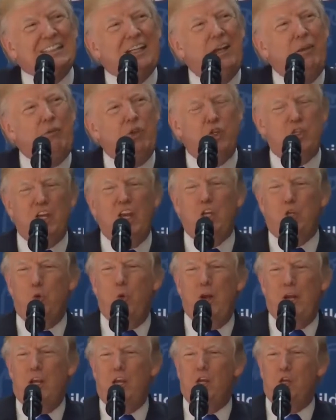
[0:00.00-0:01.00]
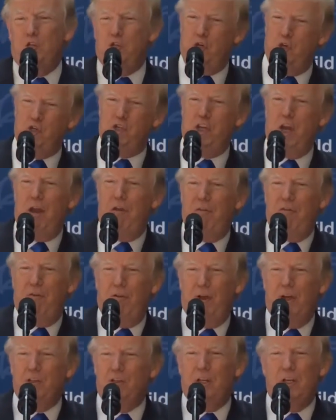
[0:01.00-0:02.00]
if you say 20 years, you're safe.
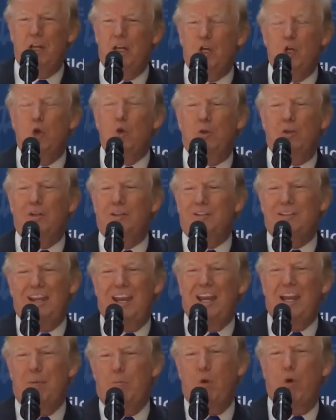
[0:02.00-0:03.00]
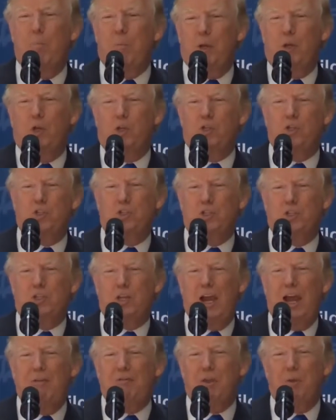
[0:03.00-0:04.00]
I said, yeah, don't say any more because
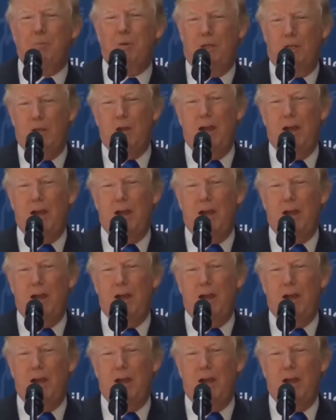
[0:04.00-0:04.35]
I have to be